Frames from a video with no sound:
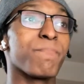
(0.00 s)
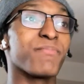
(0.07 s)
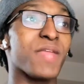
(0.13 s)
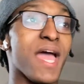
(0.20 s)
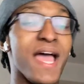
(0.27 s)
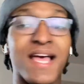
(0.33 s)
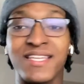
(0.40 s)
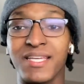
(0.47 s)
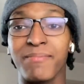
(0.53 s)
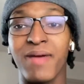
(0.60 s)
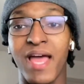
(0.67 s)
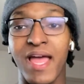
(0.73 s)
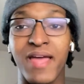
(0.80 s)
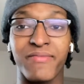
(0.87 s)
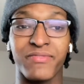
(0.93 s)
As
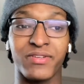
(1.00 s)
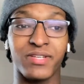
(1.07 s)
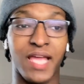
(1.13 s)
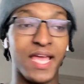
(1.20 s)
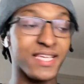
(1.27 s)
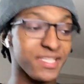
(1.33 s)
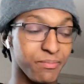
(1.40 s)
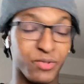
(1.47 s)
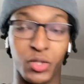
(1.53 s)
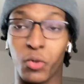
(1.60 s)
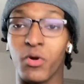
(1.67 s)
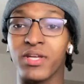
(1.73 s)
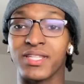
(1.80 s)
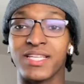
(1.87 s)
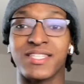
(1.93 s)
I'm
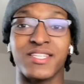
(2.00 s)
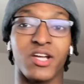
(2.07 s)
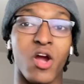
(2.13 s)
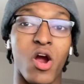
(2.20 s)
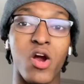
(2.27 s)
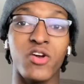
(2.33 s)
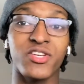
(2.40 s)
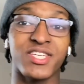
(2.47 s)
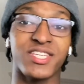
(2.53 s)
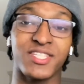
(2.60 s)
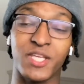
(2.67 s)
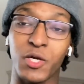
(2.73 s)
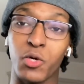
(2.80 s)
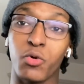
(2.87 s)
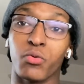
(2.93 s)
doing this, the car is
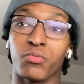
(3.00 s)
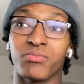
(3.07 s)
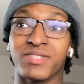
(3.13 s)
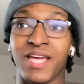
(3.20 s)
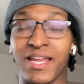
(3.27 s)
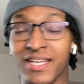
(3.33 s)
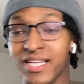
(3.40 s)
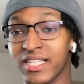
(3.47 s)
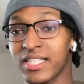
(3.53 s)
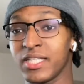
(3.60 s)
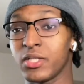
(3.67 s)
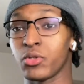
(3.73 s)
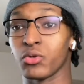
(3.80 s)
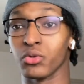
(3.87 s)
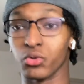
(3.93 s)
still
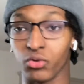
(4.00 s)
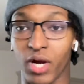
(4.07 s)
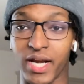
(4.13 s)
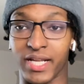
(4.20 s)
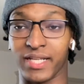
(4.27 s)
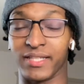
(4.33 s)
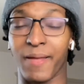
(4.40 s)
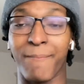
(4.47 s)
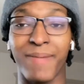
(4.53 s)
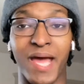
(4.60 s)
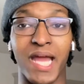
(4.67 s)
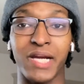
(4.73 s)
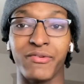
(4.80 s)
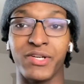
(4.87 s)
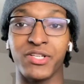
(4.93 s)
technically running. The
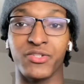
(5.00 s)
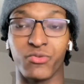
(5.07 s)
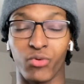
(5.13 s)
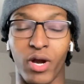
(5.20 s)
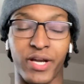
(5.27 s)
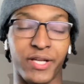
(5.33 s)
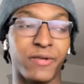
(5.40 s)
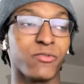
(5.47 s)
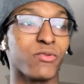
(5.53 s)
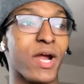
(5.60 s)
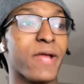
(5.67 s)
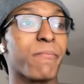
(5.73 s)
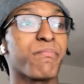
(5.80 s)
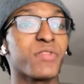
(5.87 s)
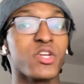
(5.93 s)
battery is running,
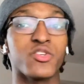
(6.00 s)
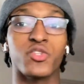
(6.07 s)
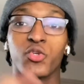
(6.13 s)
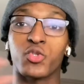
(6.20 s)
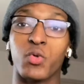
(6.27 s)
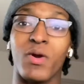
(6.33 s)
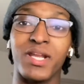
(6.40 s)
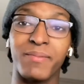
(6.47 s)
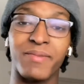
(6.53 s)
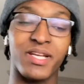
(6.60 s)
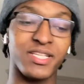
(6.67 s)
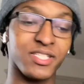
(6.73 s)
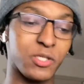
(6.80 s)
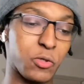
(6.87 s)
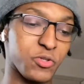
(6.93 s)
right? So 20
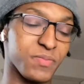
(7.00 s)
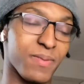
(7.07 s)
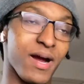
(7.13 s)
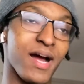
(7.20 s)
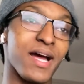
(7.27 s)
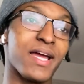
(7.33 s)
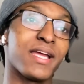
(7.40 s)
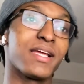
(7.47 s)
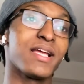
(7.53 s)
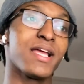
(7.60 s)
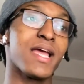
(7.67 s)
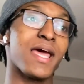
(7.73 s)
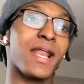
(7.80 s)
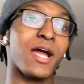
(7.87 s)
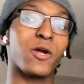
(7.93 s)
minutes goes by
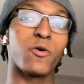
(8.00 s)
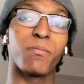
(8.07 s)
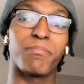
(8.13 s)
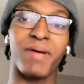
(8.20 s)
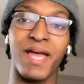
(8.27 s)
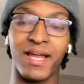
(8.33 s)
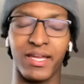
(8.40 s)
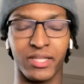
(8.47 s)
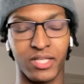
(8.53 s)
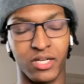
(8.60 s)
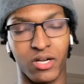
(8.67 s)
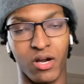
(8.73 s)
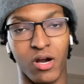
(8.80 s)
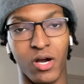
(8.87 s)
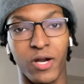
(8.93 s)
and I go back in the
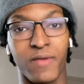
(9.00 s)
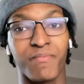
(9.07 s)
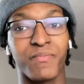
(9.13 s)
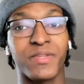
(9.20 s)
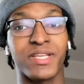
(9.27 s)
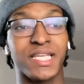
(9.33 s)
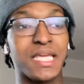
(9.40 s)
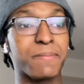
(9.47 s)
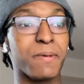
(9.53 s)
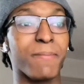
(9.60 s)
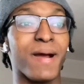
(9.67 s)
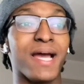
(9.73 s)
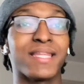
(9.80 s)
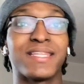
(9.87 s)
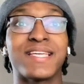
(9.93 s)
car. Keep in
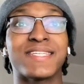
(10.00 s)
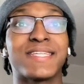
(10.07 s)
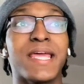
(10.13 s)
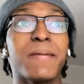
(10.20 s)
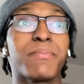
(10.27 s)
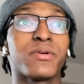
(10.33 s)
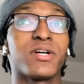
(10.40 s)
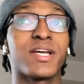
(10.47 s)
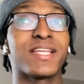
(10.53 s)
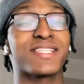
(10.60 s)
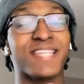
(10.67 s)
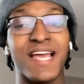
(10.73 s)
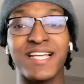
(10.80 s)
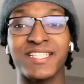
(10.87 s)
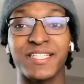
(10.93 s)
mind, this neighborhood, it's
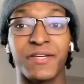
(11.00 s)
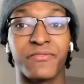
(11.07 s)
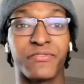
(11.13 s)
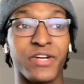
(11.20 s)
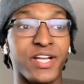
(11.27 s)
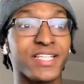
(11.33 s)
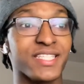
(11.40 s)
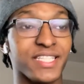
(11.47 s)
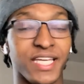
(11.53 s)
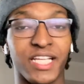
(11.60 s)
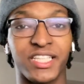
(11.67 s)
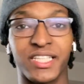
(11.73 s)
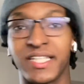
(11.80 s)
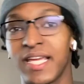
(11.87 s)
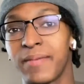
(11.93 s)
actually a very
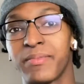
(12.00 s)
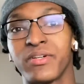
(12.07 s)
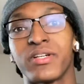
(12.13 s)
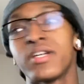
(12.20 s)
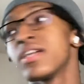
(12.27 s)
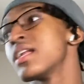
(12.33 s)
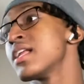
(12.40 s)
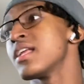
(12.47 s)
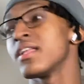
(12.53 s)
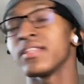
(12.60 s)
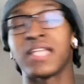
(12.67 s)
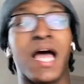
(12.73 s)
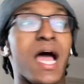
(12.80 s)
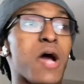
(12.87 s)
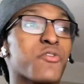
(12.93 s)
sketchy neighborhood.
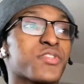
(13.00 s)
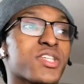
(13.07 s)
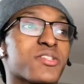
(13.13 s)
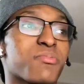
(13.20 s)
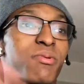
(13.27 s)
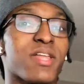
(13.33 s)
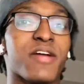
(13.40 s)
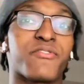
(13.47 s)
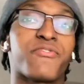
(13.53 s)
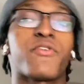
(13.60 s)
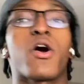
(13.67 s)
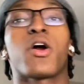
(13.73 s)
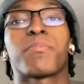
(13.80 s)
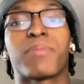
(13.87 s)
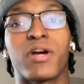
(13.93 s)
The houses were like
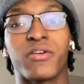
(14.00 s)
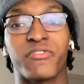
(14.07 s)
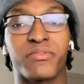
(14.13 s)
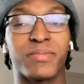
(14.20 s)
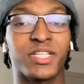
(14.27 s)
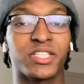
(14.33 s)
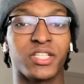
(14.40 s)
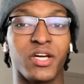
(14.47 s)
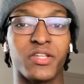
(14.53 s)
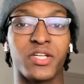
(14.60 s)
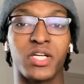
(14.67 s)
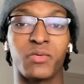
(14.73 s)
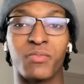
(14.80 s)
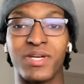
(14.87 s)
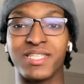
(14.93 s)
far apart from each
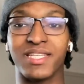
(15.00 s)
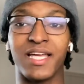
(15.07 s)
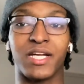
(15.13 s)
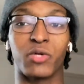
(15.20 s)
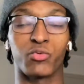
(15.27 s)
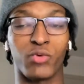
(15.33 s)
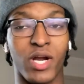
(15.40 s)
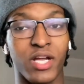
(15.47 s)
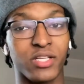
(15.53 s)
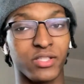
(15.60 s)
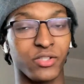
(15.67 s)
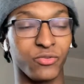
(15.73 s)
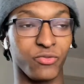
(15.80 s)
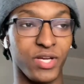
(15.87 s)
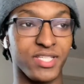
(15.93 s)
other. It wasn't like a
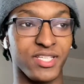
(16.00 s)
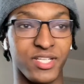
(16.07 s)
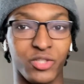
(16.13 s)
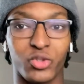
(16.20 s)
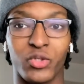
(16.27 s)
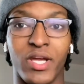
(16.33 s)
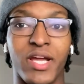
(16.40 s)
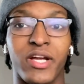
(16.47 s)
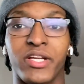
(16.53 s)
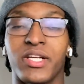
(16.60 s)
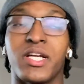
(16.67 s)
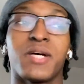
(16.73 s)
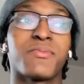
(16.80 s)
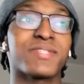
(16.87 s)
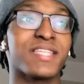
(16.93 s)
regular residential
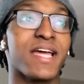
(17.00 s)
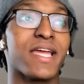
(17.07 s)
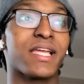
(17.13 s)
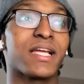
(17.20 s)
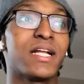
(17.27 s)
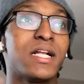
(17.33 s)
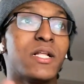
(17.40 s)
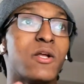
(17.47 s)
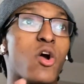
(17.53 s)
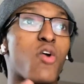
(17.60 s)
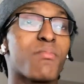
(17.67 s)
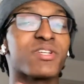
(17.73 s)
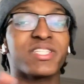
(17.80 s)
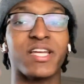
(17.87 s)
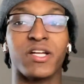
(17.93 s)
area. It was like
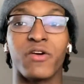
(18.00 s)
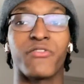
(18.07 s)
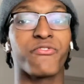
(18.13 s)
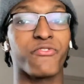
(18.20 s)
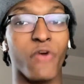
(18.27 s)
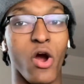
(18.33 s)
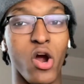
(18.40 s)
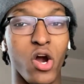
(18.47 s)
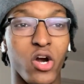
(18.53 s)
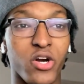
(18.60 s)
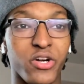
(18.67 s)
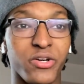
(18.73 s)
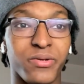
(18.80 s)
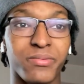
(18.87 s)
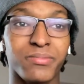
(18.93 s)
almost like a
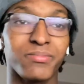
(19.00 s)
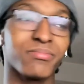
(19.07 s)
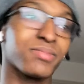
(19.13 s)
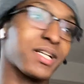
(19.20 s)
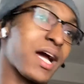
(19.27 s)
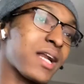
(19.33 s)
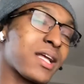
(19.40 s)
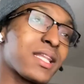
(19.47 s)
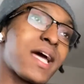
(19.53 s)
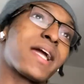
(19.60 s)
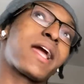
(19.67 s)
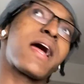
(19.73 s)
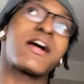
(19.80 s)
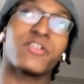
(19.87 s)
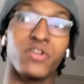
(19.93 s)
farm, kind of like
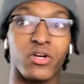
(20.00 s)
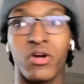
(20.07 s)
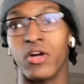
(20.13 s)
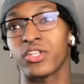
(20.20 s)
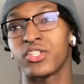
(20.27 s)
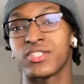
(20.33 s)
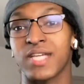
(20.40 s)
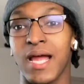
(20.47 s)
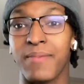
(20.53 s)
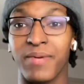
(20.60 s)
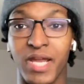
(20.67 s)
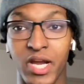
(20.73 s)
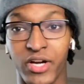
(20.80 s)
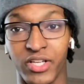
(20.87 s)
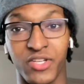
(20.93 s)
agriculture type
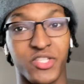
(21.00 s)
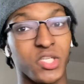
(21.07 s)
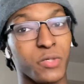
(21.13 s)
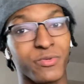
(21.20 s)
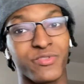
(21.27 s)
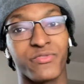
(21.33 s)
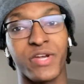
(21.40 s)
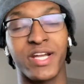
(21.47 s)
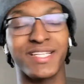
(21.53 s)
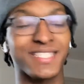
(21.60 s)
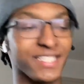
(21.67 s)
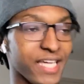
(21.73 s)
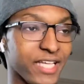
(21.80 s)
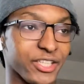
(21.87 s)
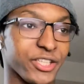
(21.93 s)
area. So it was very
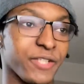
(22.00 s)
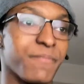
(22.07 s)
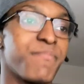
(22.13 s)
sketchy.